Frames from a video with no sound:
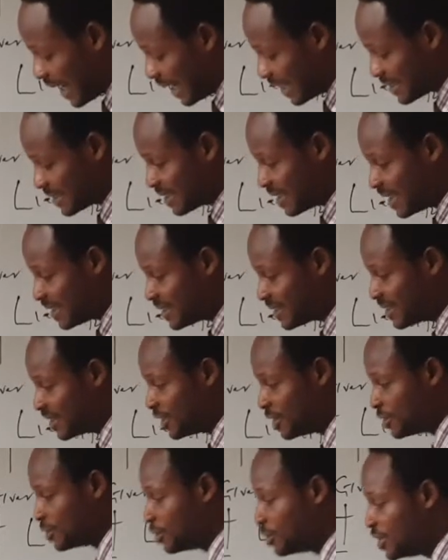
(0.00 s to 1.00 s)
are set
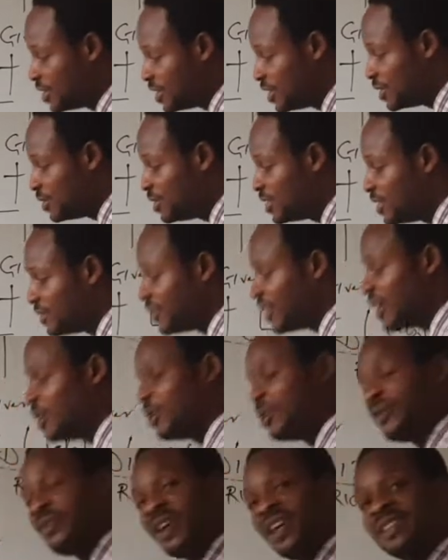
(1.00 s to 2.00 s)
to reduce the
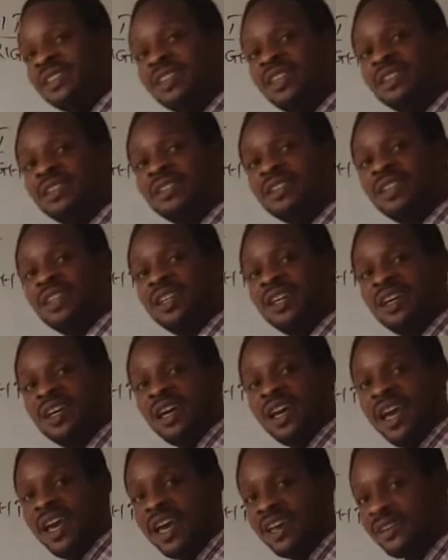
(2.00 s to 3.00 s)
value of assets.
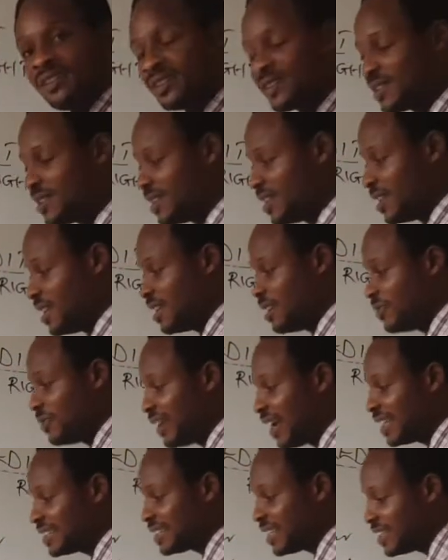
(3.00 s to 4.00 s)
Hence, if
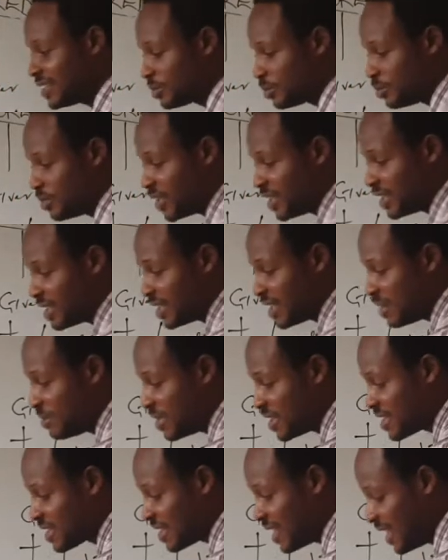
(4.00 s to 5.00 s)
assets will be in the
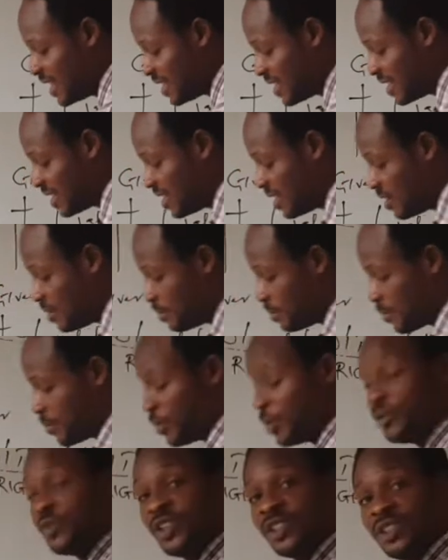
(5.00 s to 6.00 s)
debit side,
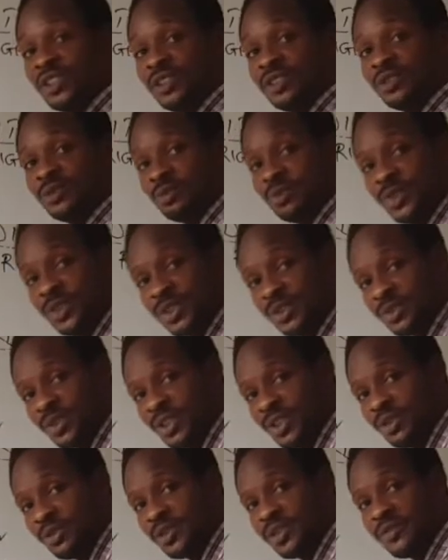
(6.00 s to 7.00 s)
provisions which
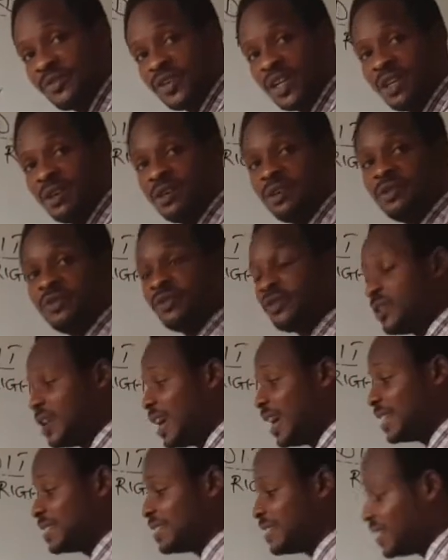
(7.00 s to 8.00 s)
reduce the value of
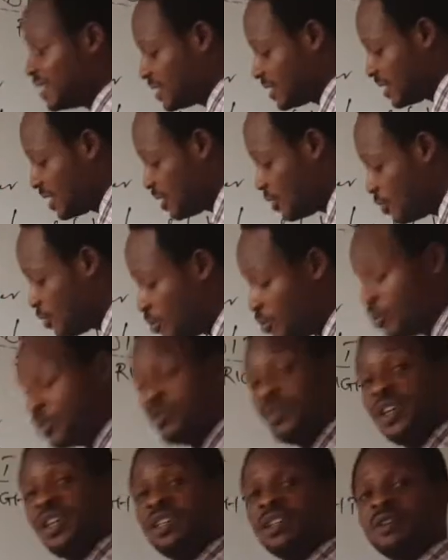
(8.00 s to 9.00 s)
assets will
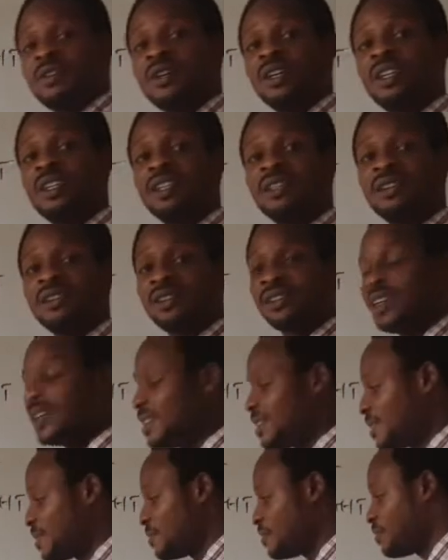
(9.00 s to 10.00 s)
be in the credit
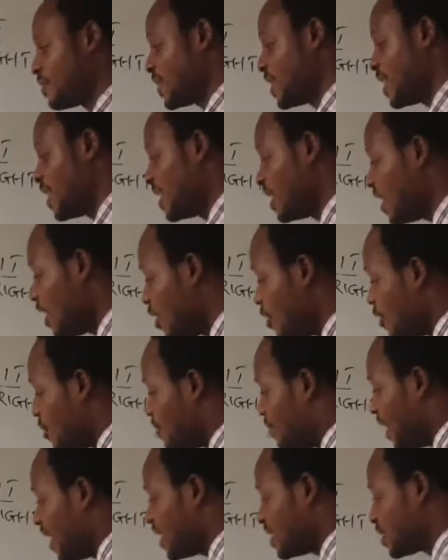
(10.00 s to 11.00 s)
side.
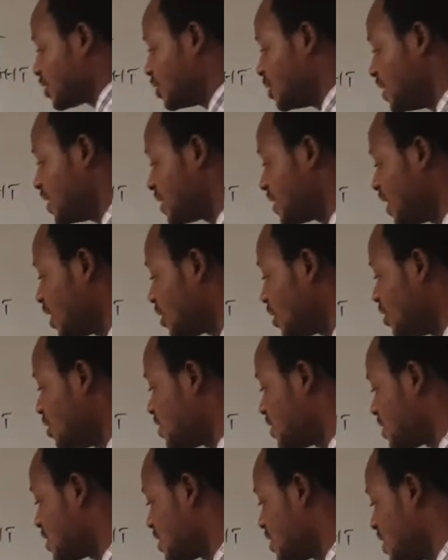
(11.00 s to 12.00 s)
Now, back to the
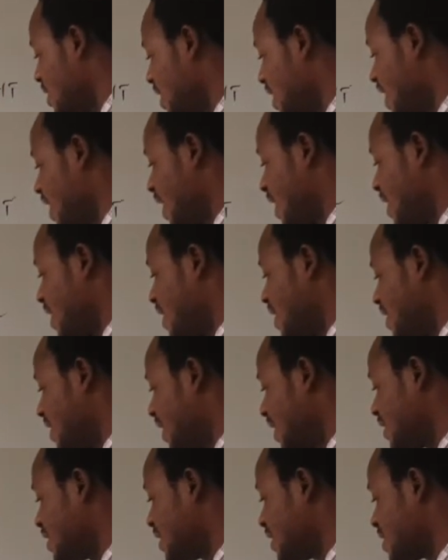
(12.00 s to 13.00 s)
second C here,
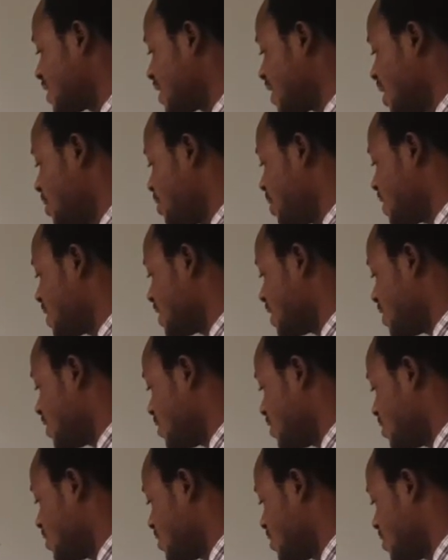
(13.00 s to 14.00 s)
that is capital.